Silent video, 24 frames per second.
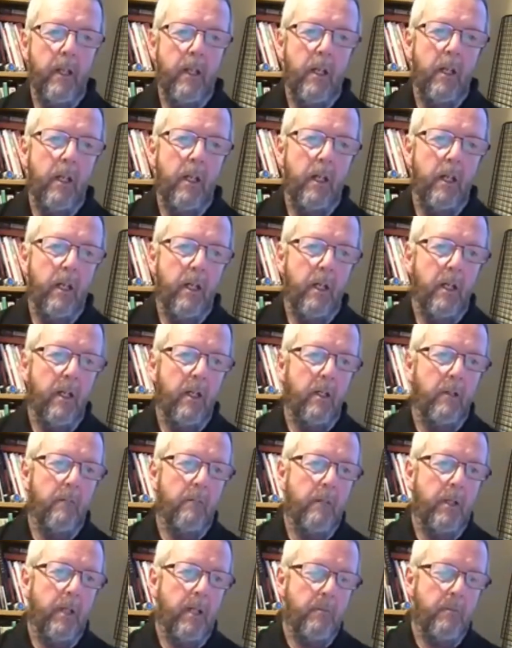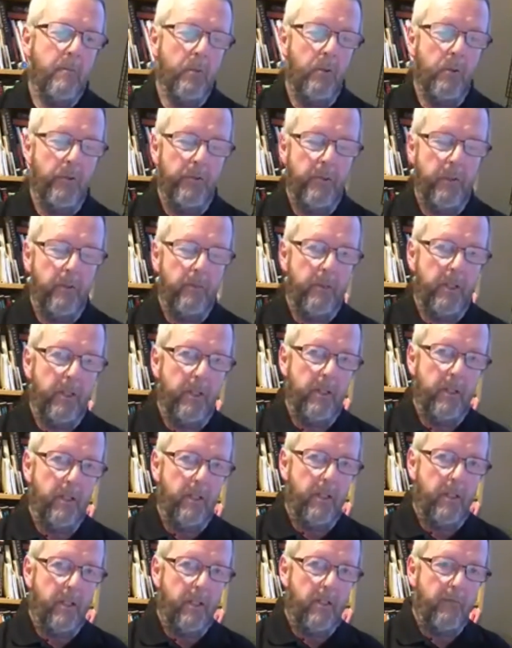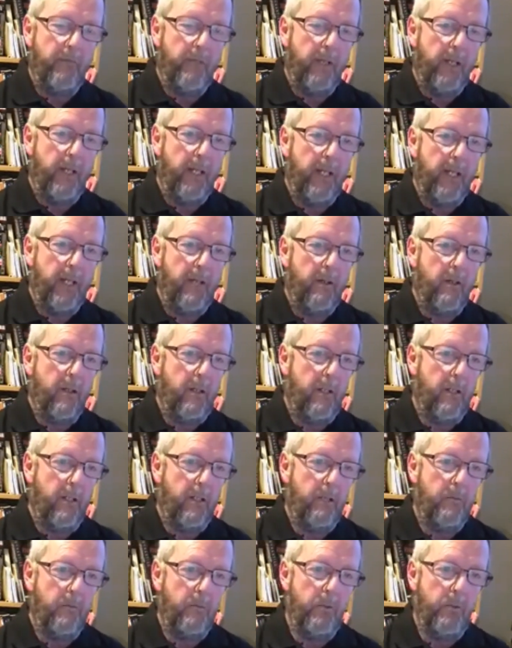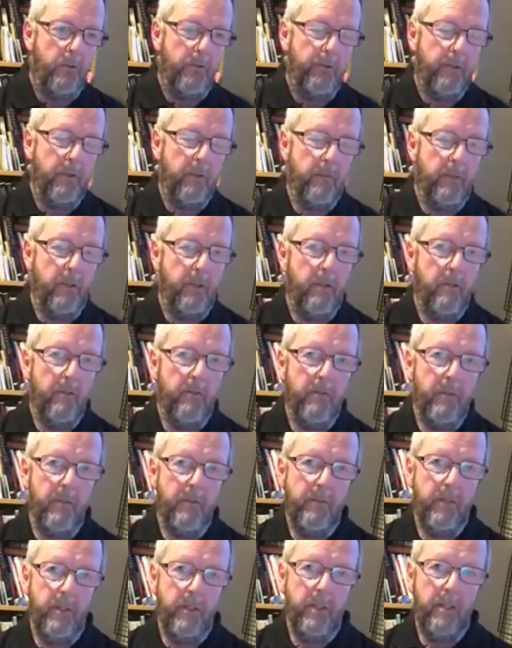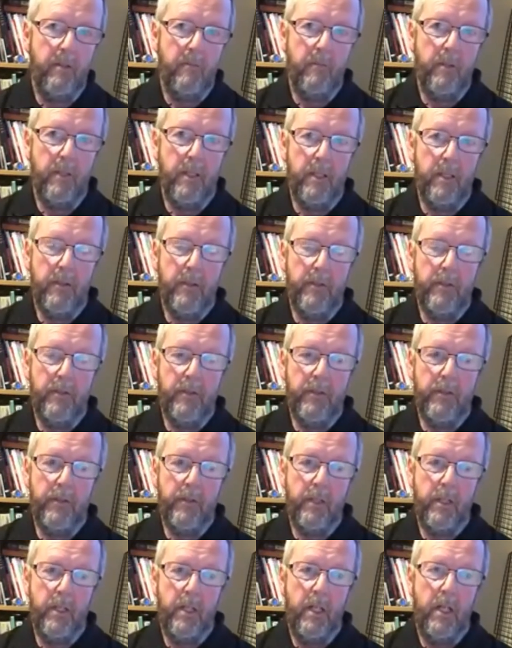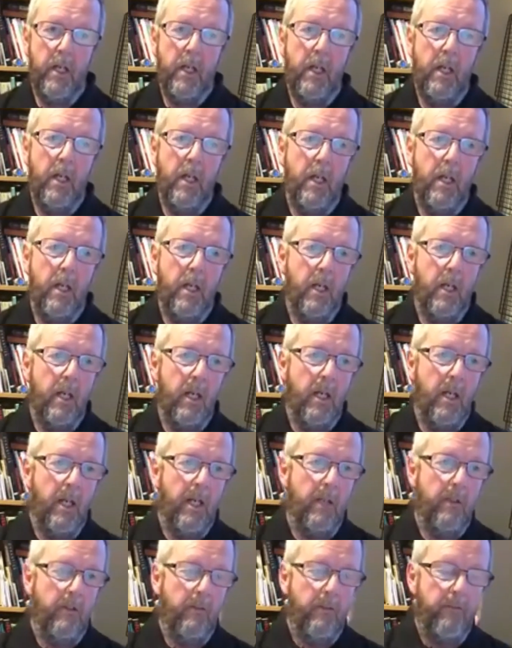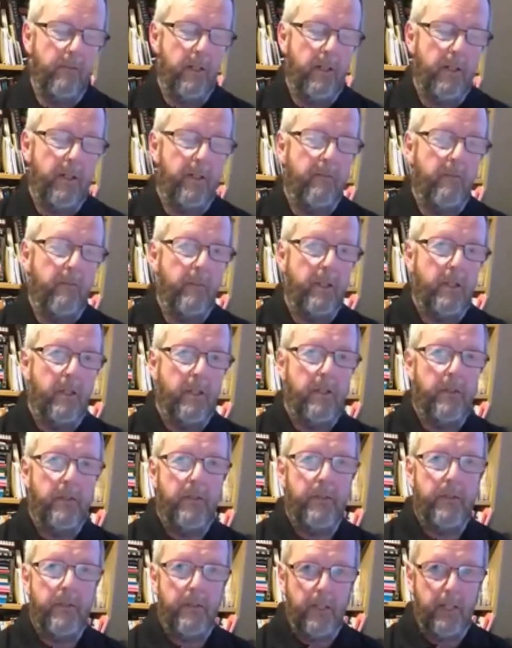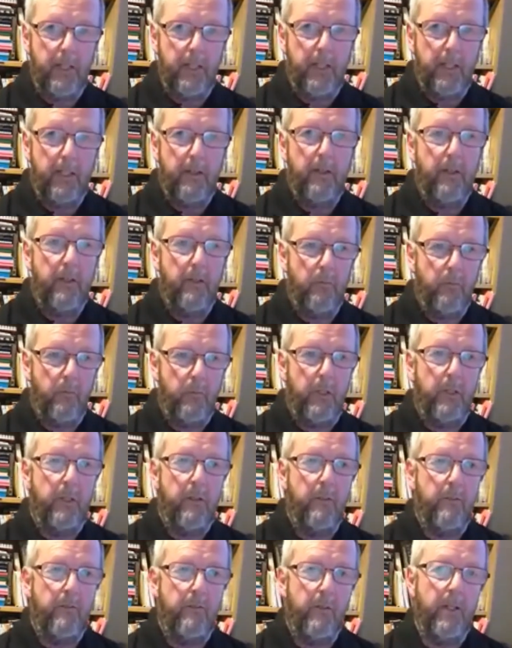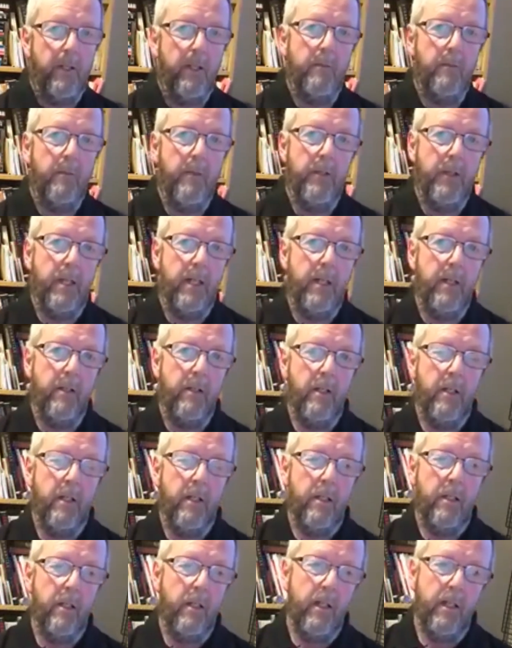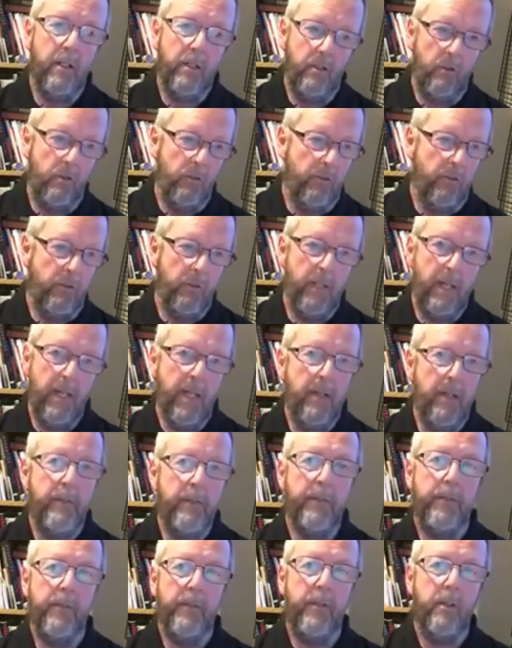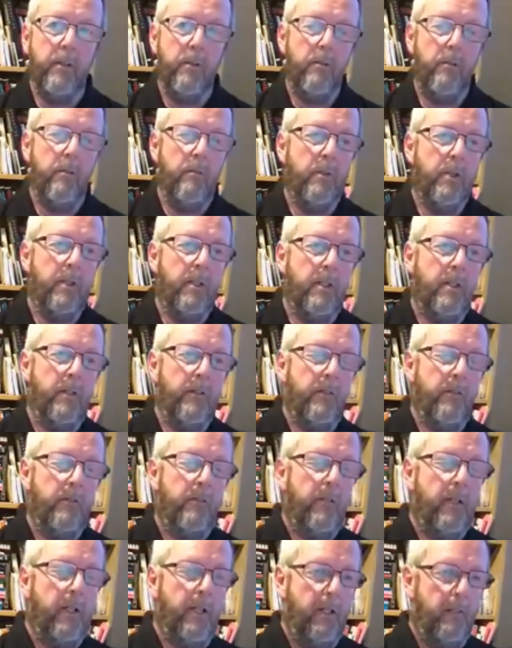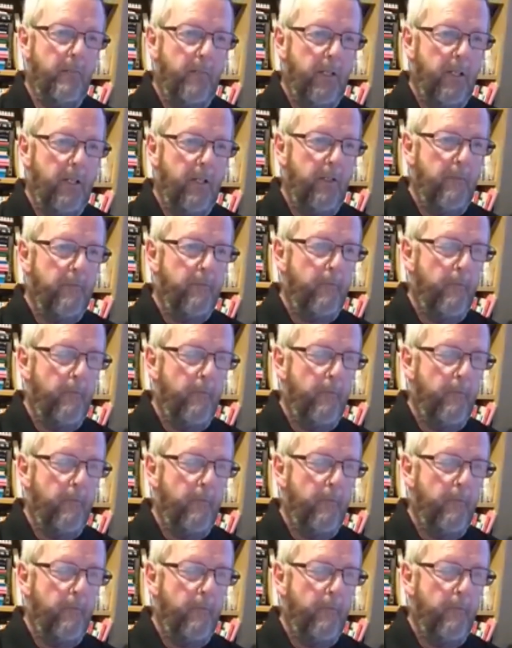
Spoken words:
I might put some in at half an hour. I'll put some in at 15 minutes and at 5 minutes, and when the flame is out. I use gas, so mine is a flame out.